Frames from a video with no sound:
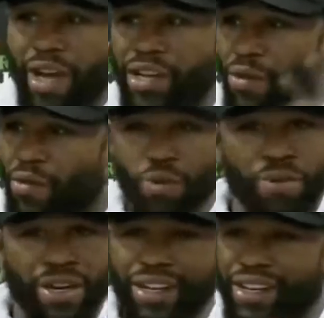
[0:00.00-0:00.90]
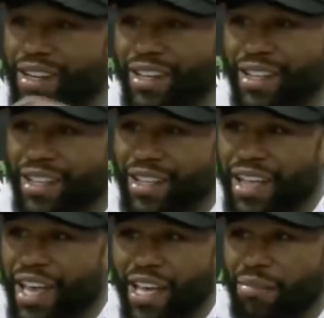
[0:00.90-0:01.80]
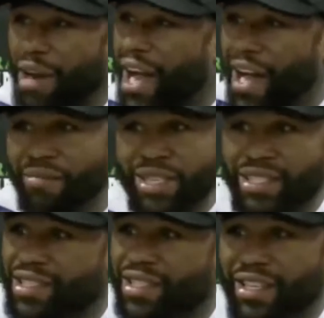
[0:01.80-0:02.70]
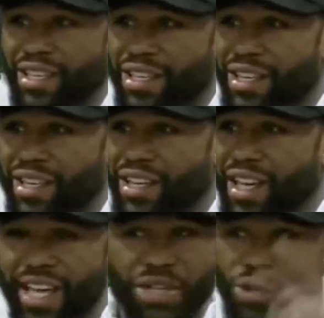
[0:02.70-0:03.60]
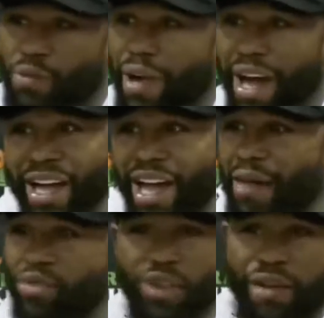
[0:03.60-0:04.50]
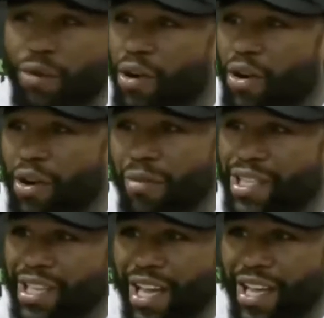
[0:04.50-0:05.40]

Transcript: Aruba, in the Bahamas, in Dubai. I'm traveling the world on my jet,